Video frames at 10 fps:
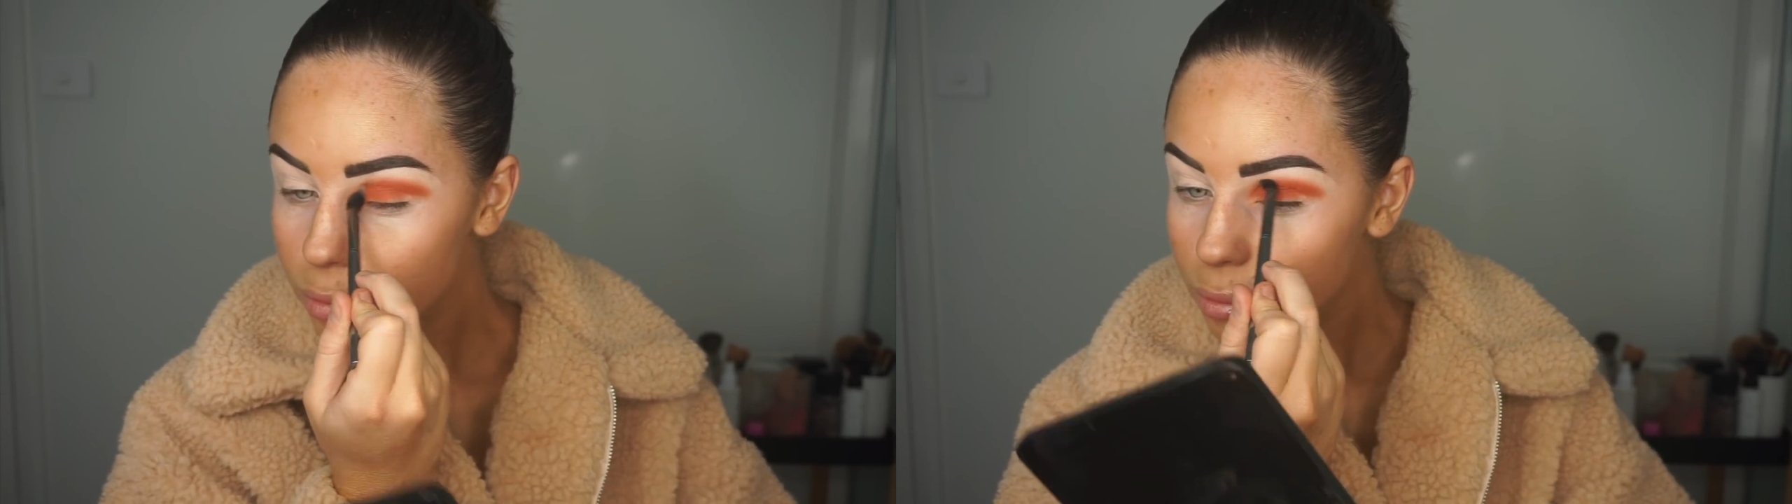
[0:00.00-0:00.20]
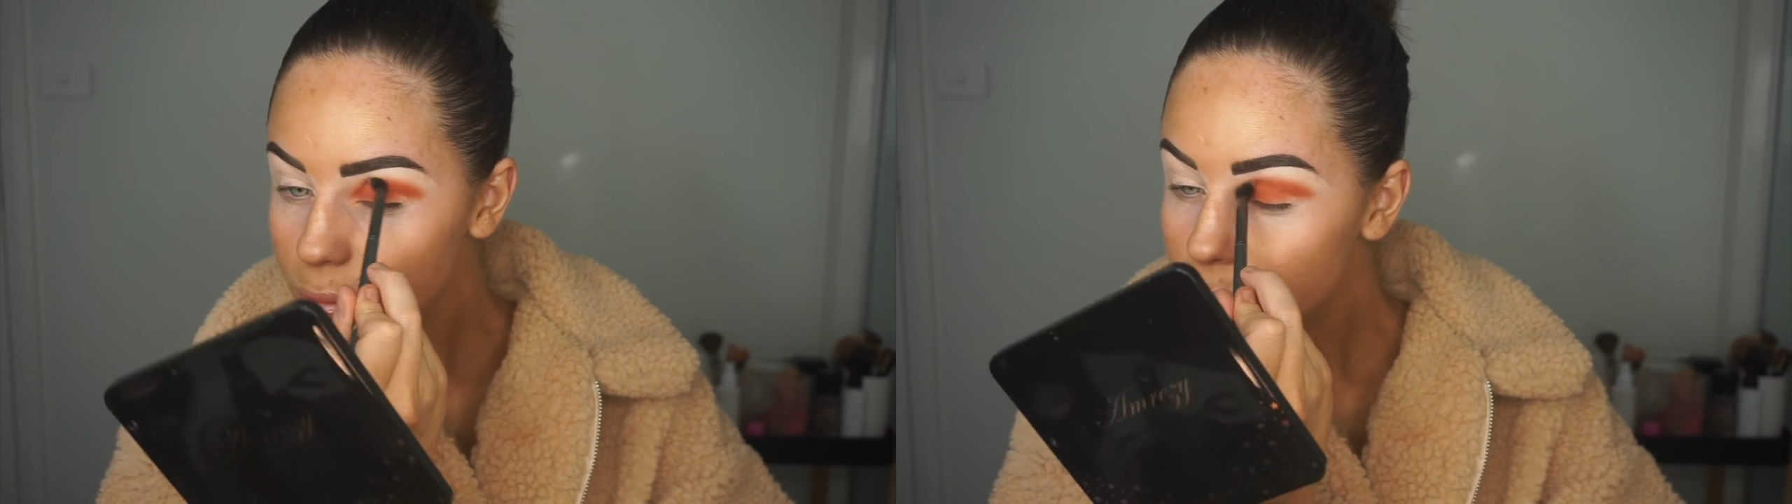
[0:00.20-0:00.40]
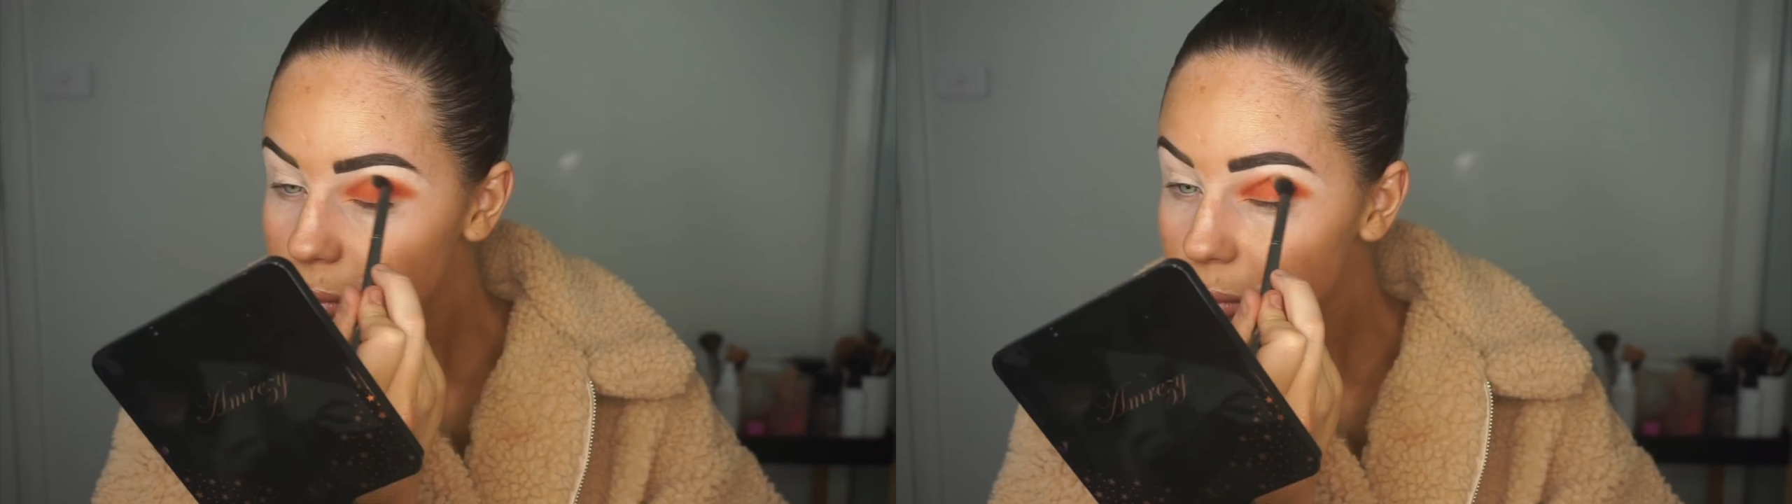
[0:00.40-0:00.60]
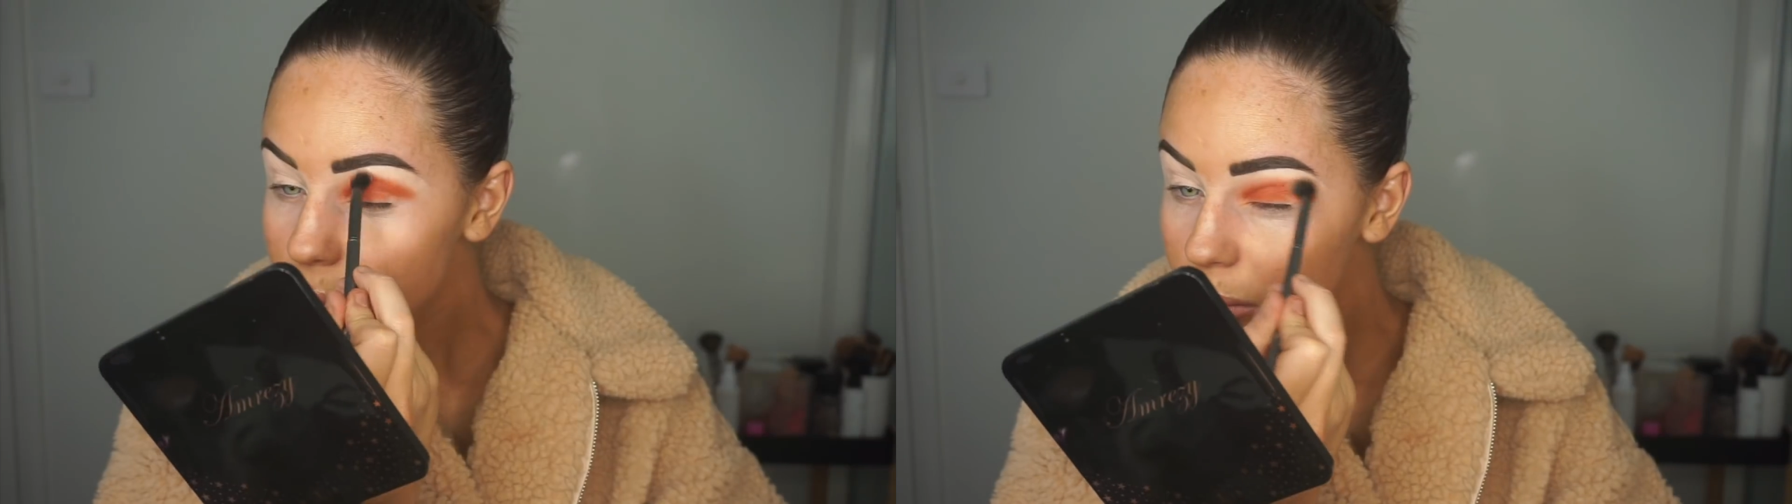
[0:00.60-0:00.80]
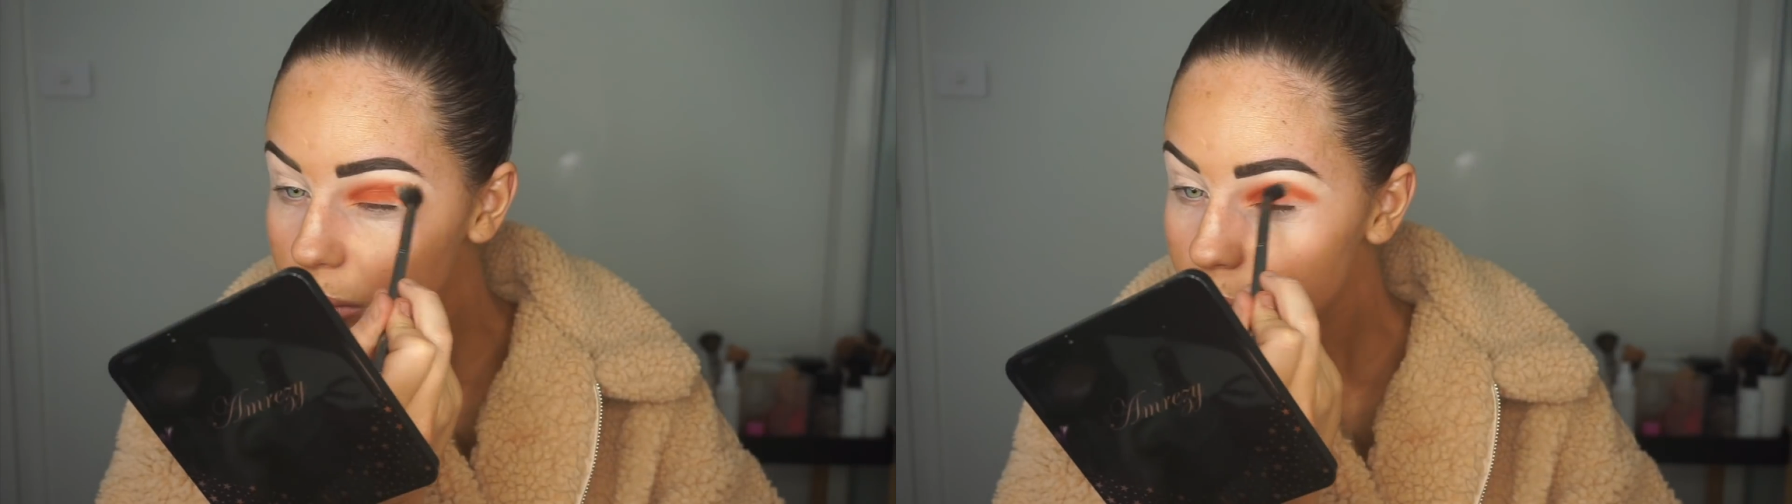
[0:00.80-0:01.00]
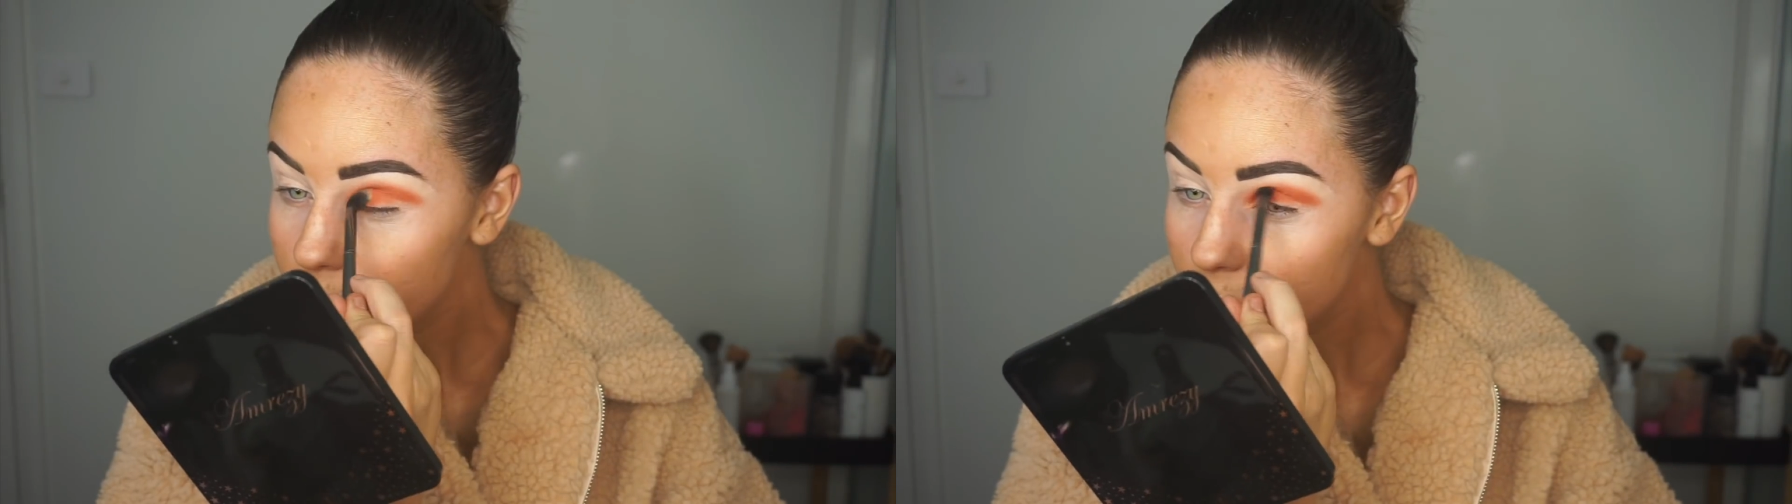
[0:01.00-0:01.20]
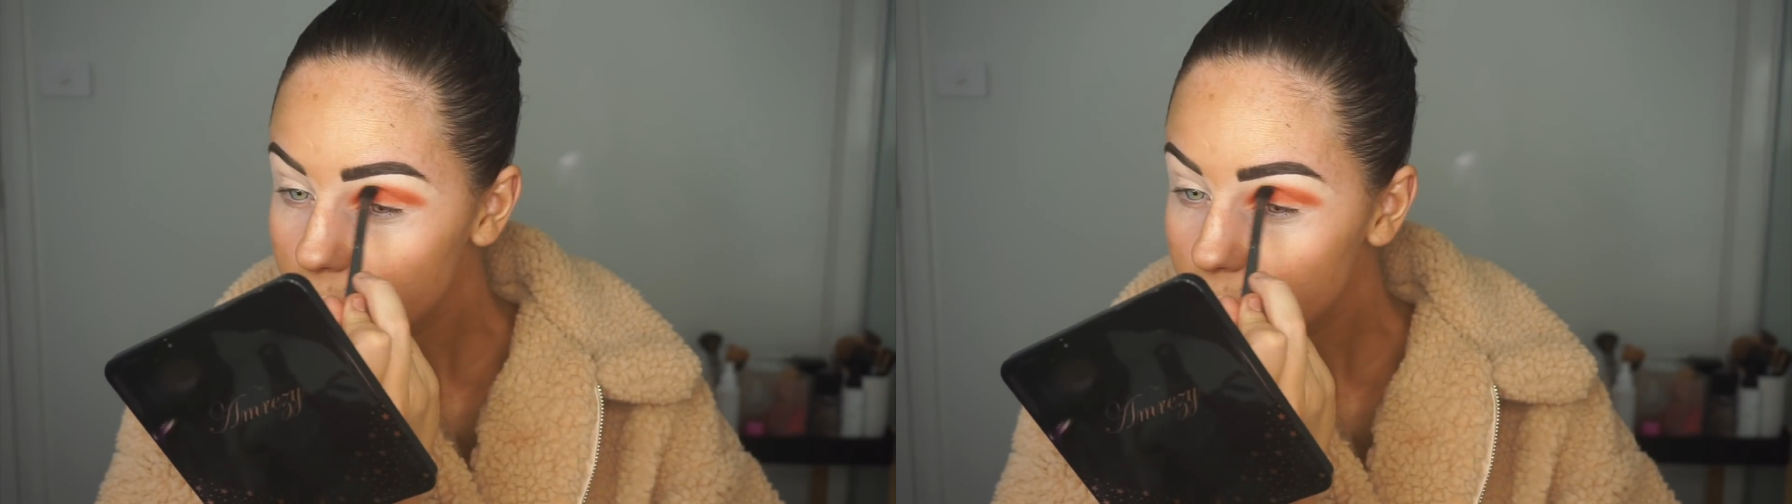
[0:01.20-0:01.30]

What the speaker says: I'm really going to focus